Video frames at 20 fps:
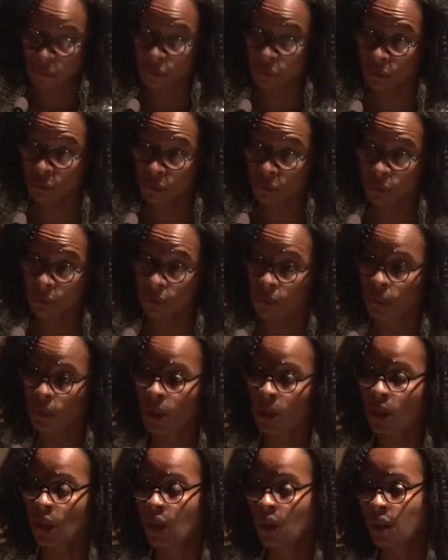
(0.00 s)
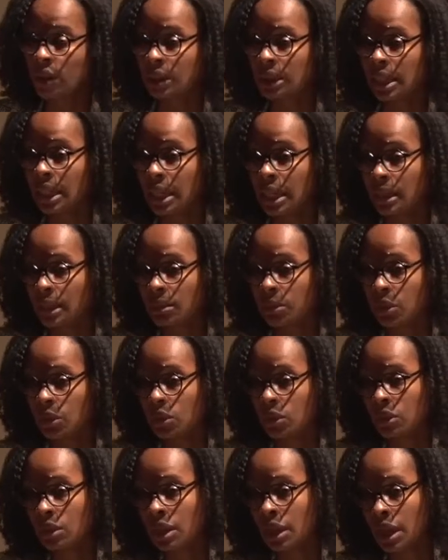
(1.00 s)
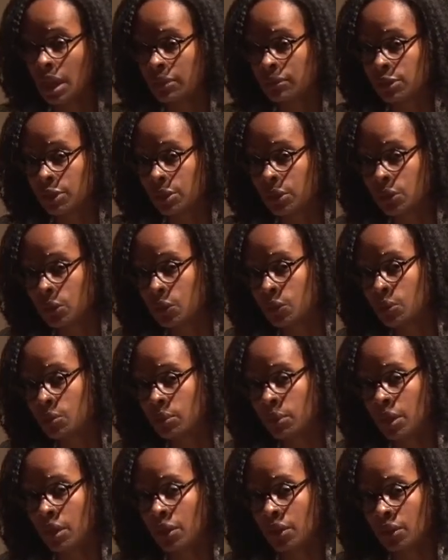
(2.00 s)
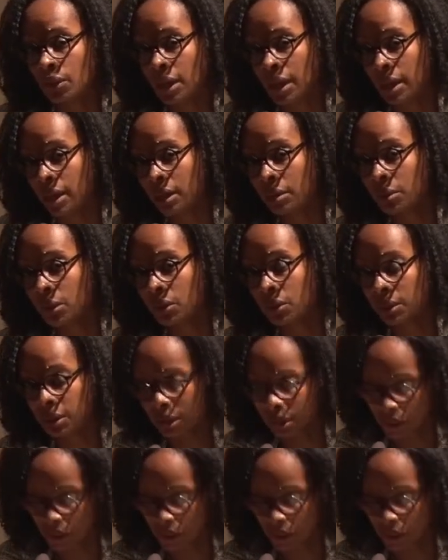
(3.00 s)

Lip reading: You are the animal after whom other animals